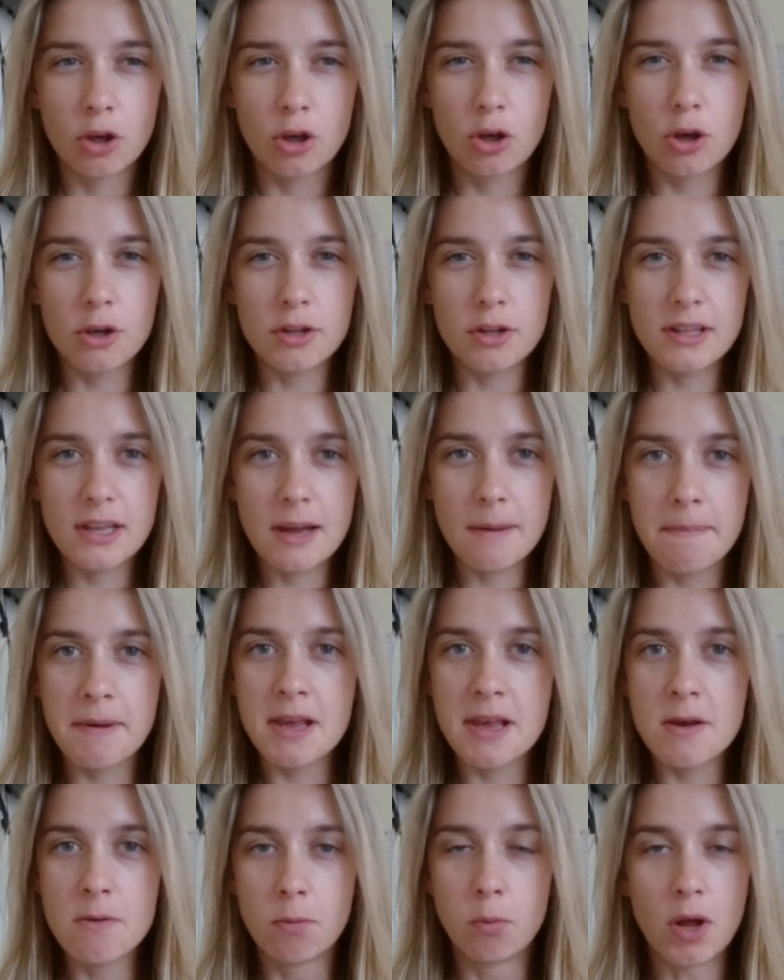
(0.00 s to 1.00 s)
Could there
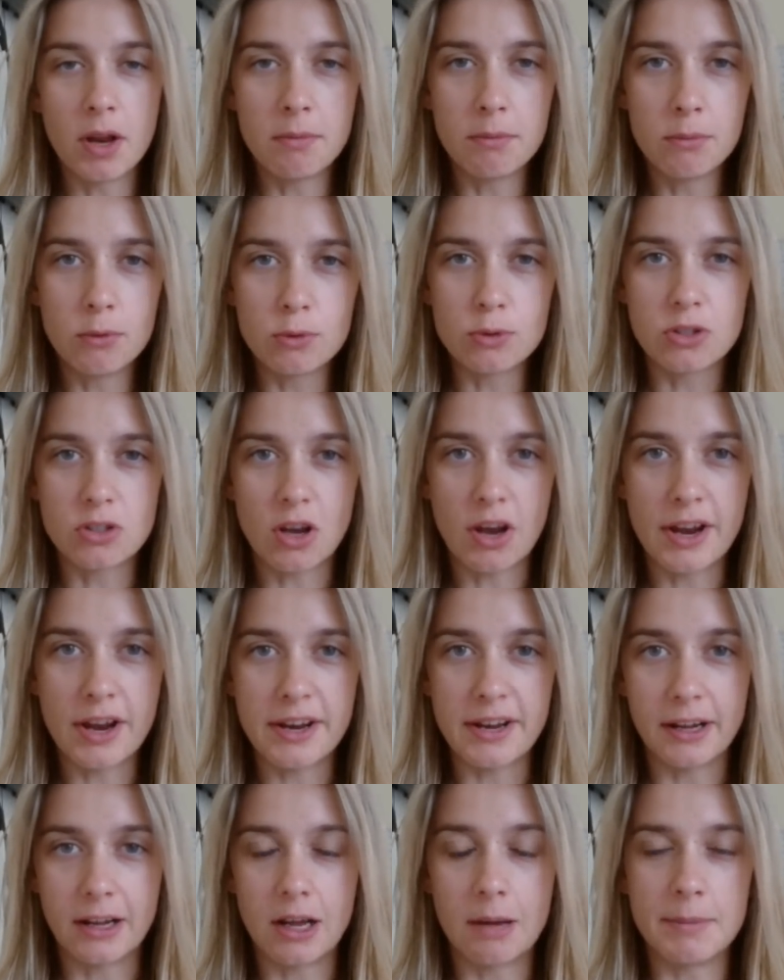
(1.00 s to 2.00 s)
be one more
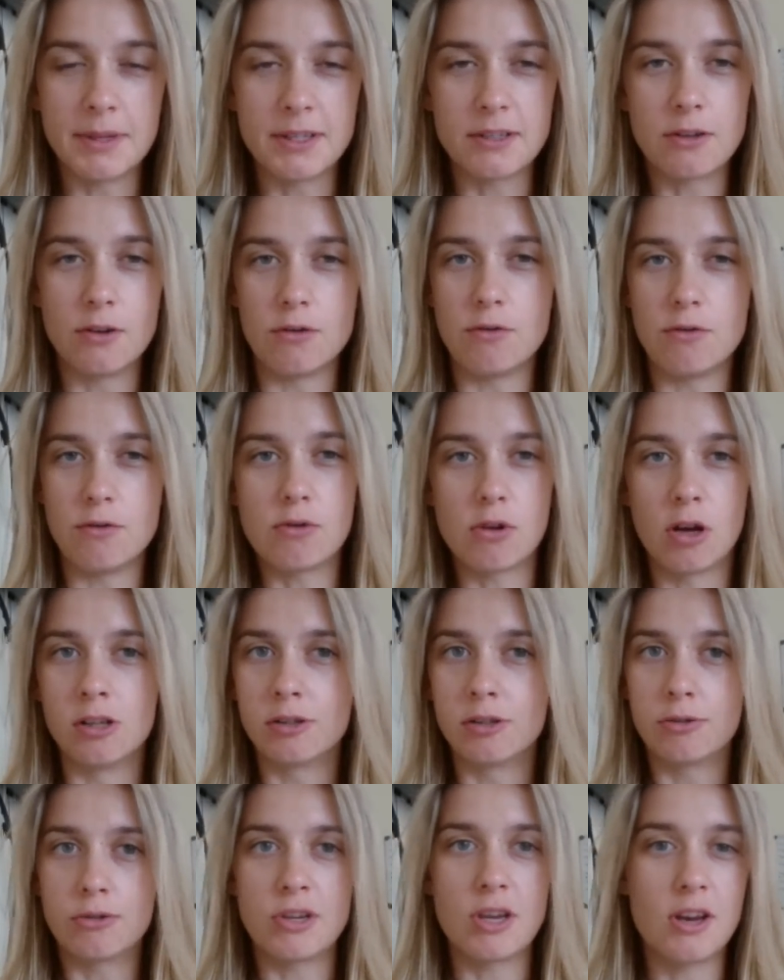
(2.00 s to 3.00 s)
signing coming to
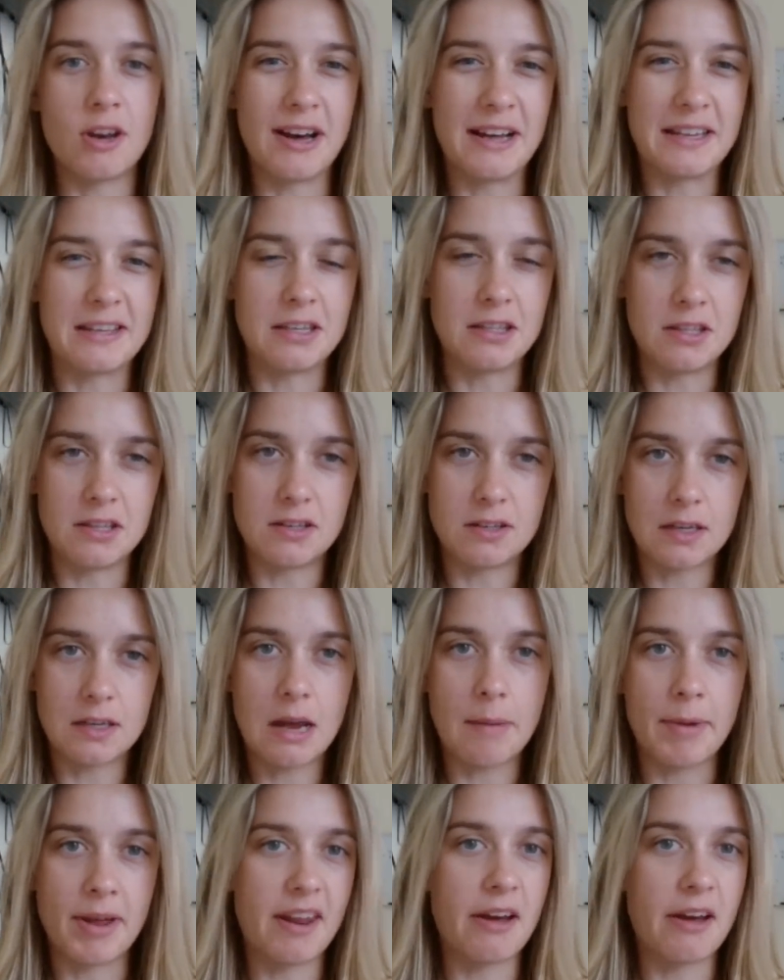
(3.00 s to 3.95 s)
Newcastle United this summer?